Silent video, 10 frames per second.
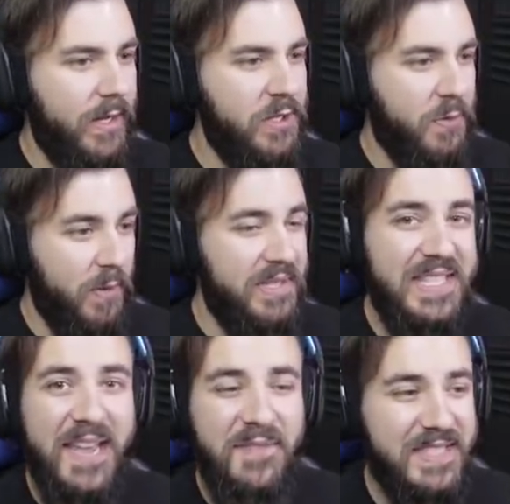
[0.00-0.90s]
Should probably
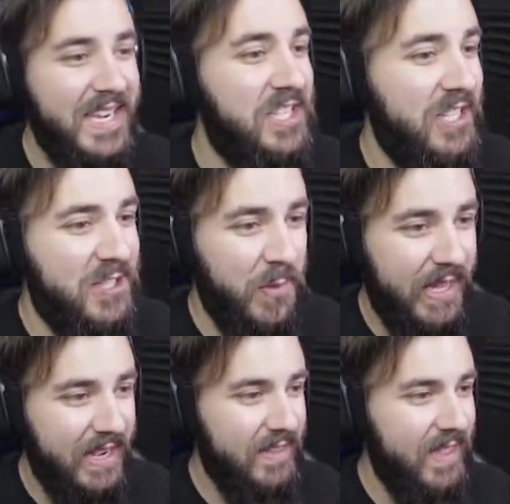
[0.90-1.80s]
save his energy until we
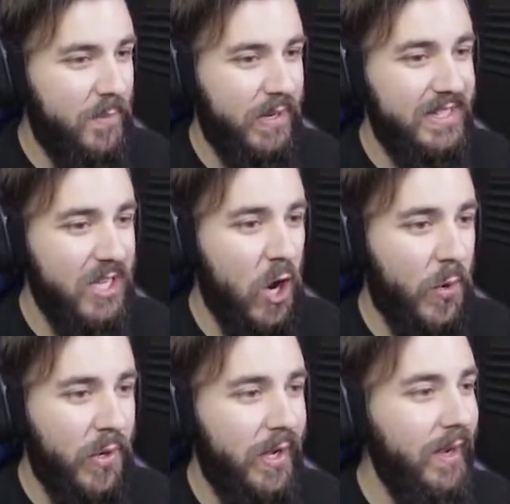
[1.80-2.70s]
get in there, but it's all
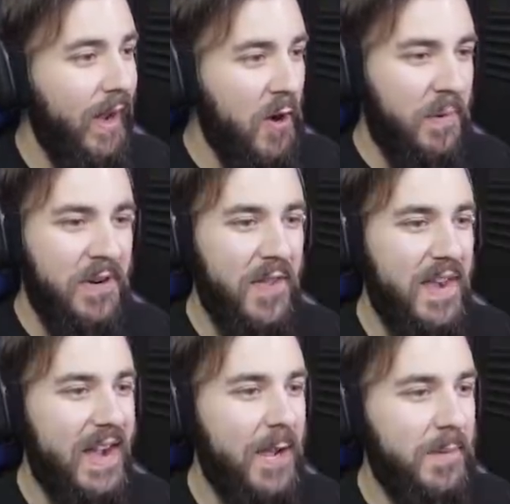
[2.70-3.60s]
good. We know
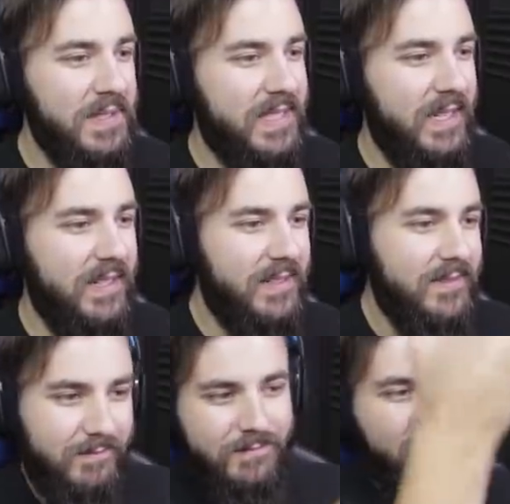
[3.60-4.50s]
that Nameless can
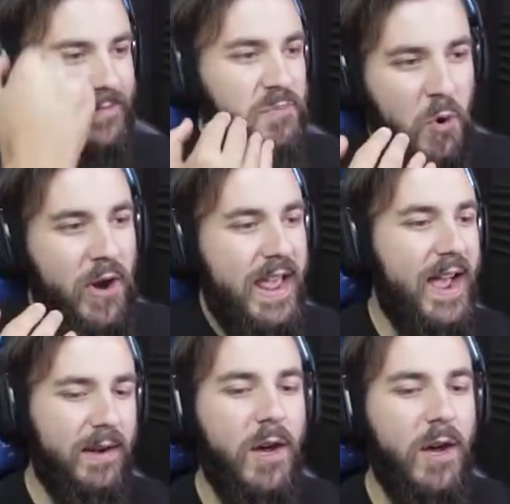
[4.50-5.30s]
spawn out.